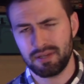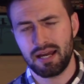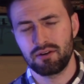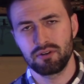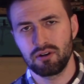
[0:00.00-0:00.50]

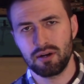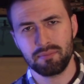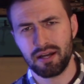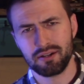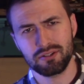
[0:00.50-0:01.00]
I don't know,
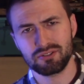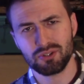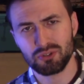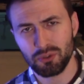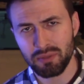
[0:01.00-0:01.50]
I'm not a good
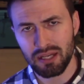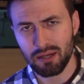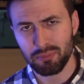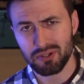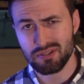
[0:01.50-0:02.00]
social
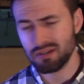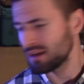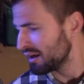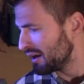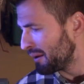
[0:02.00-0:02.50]
media person,
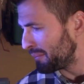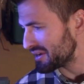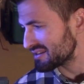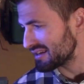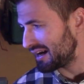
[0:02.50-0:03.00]

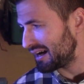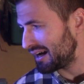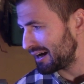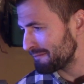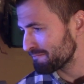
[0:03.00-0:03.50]
but
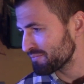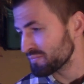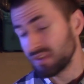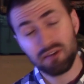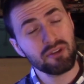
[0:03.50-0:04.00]
uh,
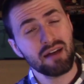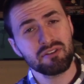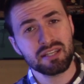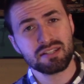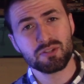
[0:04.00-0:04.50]
if you
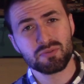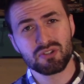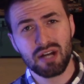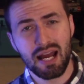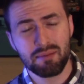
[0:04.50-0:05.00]
haven't yet
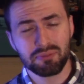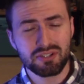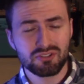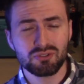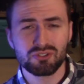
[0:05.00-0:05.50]
subscribed,
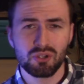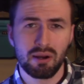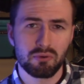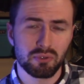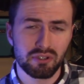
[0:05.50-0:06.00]
please do so.
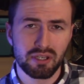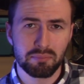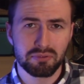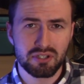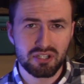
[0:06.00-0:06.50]
I'd really
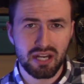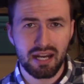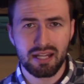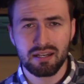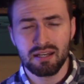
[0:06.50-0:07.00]

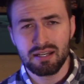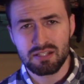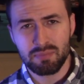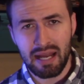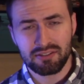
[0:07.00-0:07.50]
appreciate it.
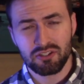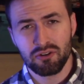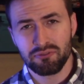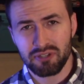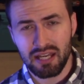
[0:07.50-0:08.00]
Smack the
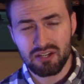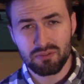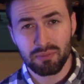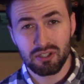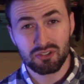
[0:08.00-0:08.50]

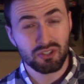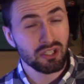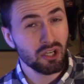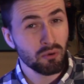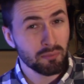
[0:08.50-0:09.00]
notification bell so
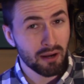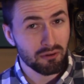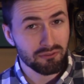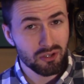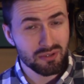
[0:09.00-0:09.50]
you know when my
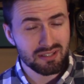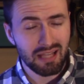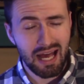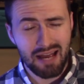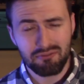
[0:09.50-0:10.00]
review is
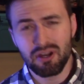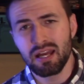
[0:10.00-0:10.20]
live.